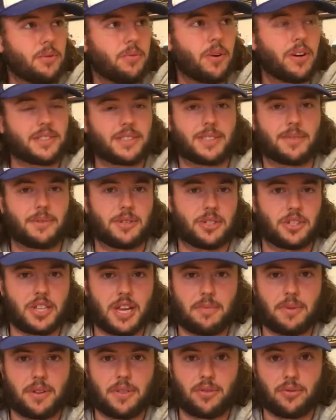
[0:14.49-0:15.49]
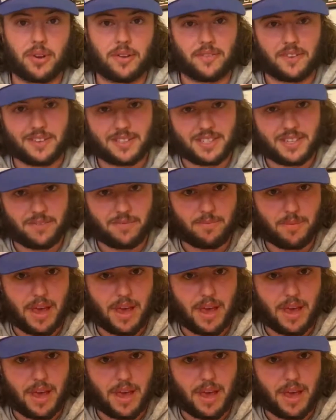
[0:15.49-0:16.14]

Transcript: want something chambered in 357